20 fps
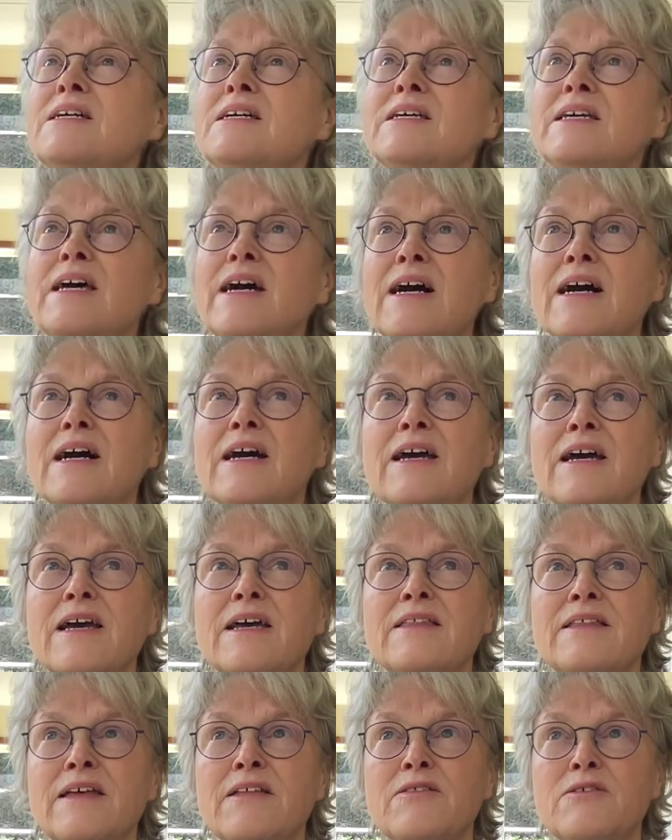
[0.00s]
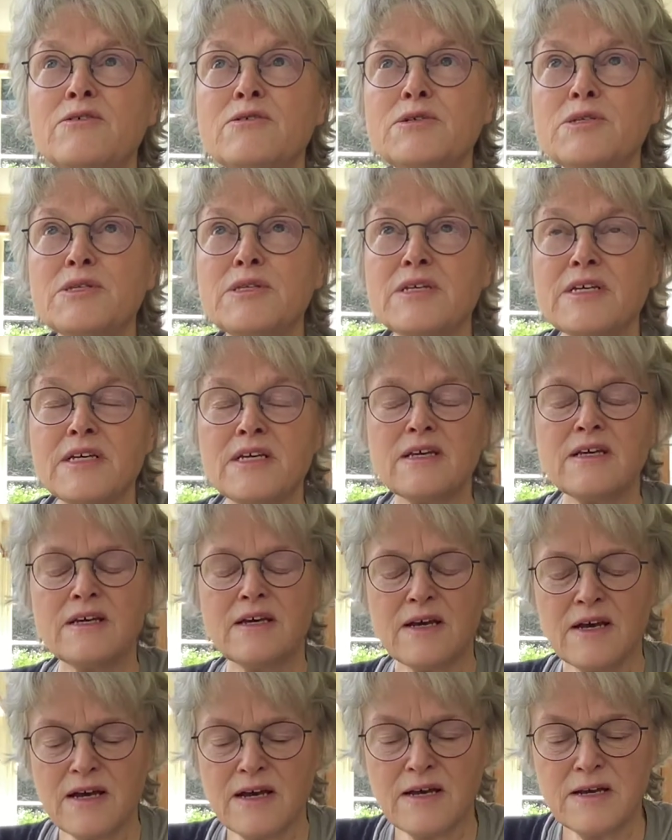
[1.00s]
Yeah, and then there's
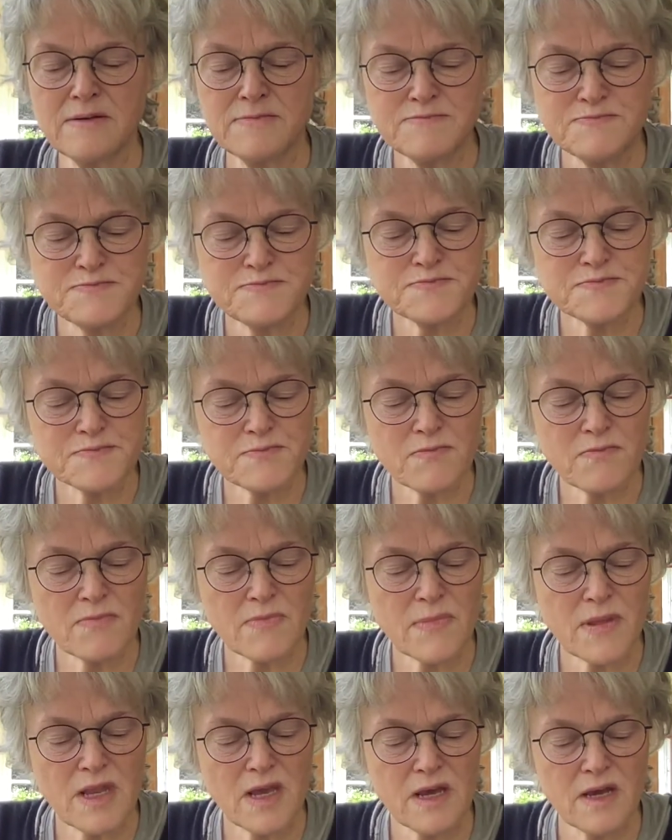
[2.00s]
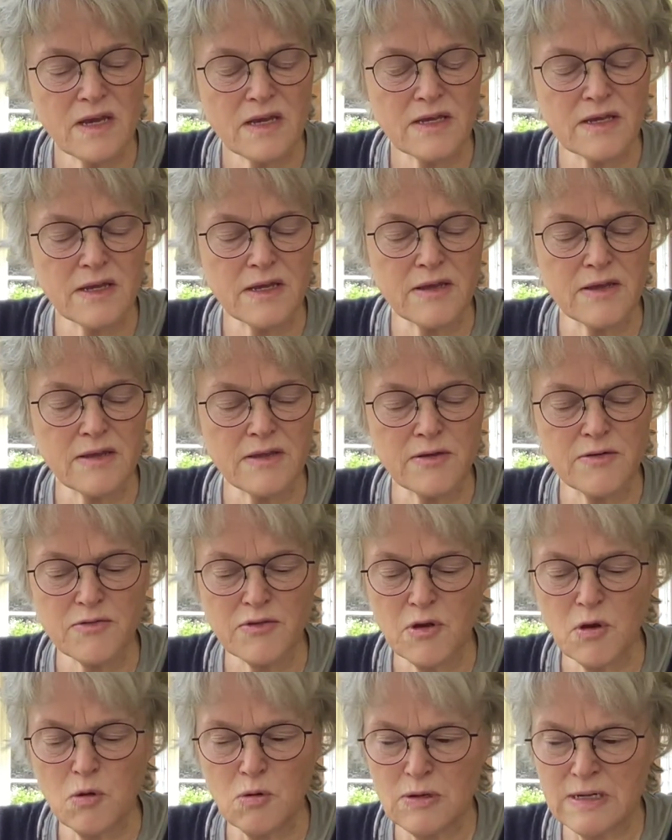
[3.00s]
the
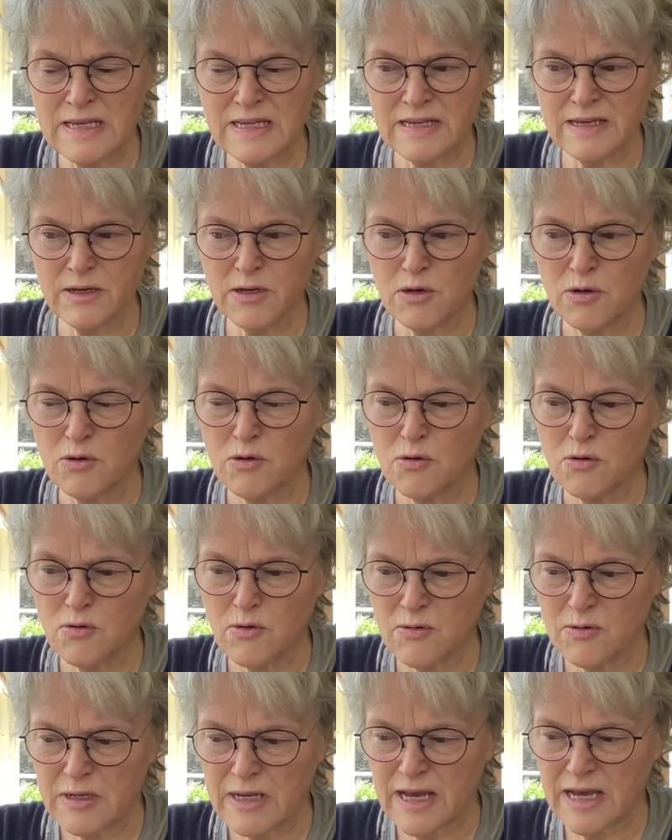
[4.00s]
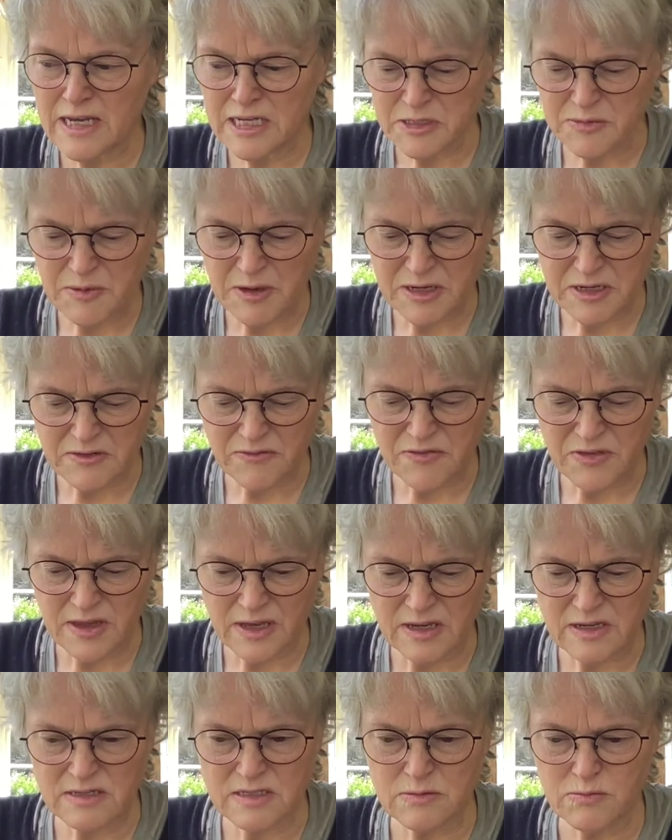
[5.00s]
the whole letting go aspect of
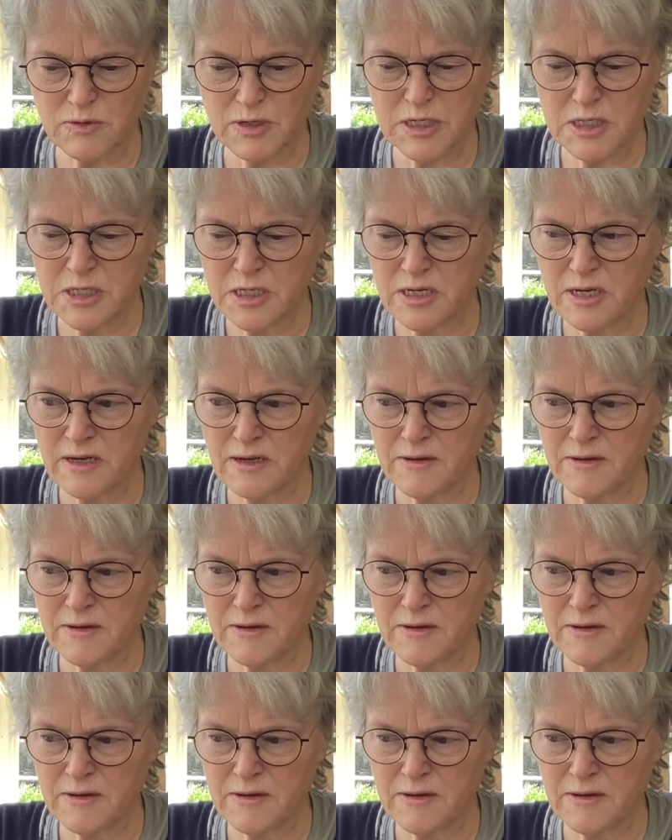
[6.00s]
things, which